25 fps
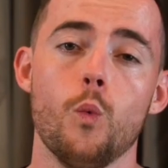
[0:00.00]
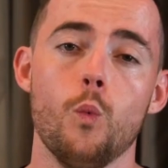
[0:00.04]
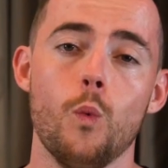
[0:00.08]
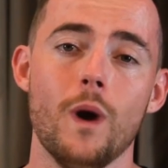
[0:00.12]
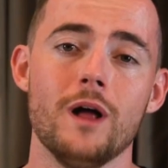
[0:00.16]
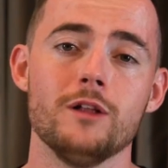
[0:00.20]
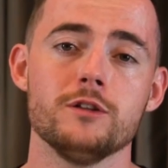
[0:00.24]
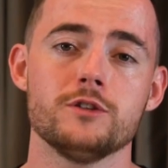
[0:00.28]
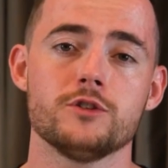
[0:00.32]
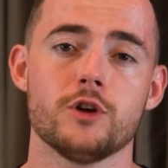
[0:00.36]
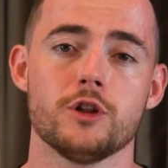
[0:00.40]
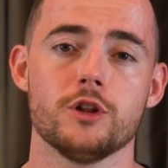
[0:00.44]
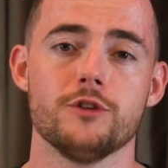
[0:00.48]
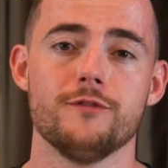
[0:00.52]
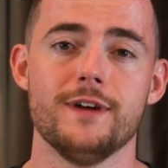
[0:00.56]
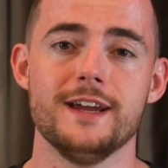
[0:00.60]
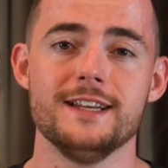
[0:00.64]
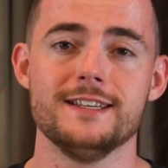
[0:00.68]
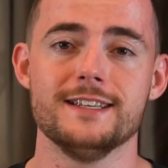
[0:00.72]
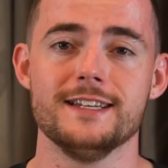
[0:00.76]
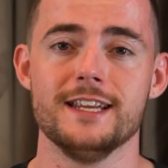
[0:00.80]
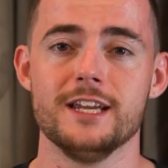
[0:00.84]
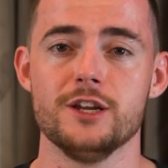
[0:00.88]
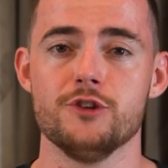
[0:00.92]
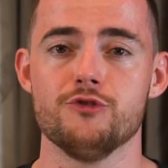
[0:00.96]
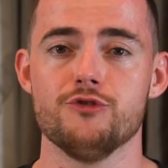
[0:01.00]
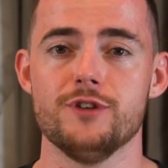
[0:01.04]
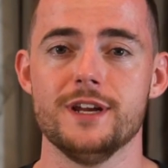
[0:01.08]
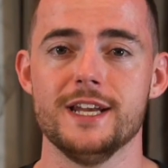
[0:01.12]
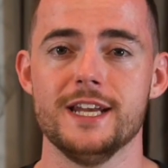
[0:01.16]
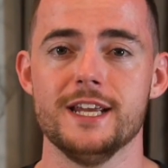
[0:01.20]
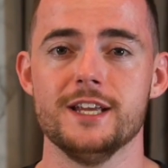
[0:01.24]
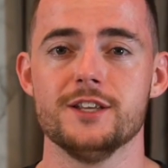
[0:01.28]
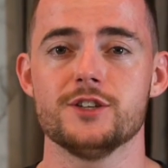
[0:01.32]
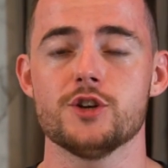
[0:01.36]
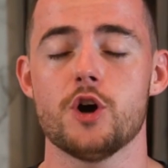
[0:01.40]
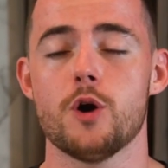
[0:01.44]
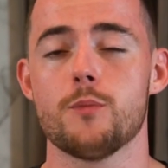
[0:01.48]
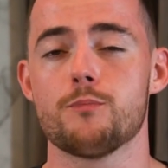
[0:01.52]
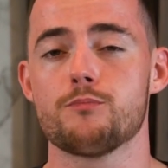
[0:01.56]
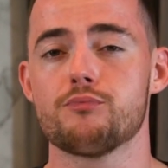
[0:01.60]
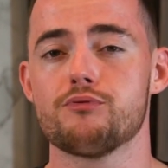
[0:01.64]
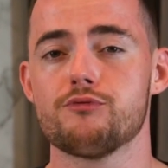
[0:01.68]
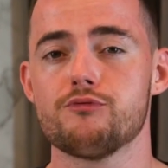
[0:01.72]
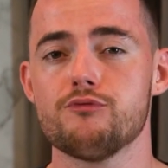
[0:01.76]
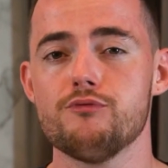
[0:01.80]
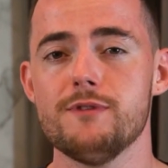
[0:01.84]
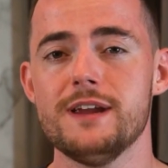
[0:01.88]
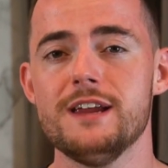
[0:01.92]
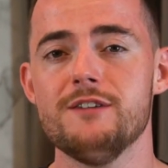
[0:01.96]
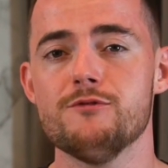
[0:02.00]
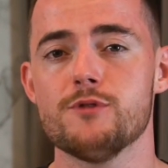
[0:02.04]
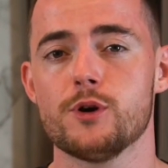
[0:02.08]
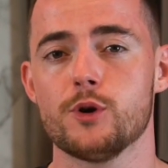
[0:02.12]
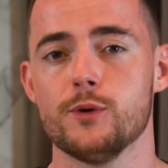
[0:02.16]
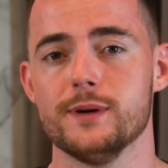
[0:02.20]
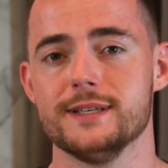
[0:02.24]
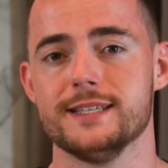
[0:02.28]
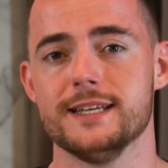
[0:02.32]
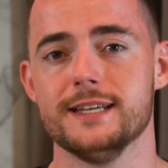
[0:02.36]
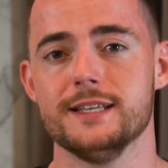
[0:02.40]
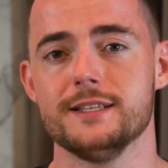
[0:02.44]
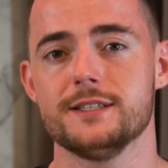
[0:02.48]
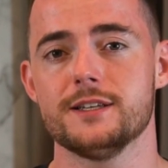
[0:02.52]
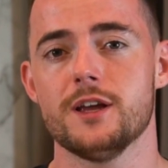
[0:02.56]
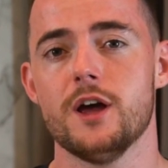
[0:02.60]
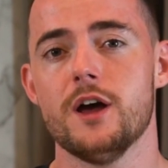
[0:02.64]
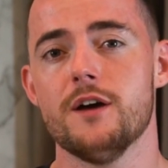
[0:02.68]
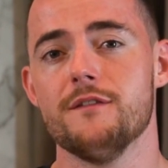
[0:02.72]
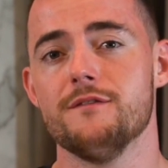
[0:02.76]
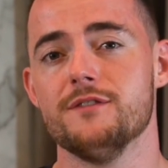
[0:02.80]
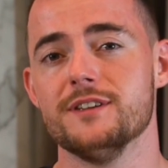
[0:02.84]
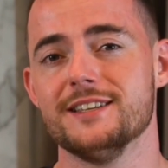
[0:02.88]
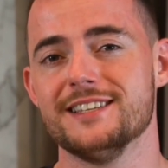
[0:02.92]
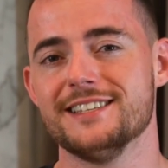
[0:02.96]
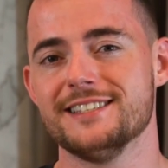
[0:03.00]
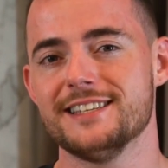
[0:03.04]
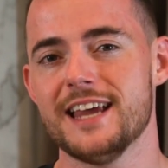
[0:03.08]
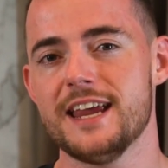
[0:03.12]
Well-tolerated ingredients are prerequisites for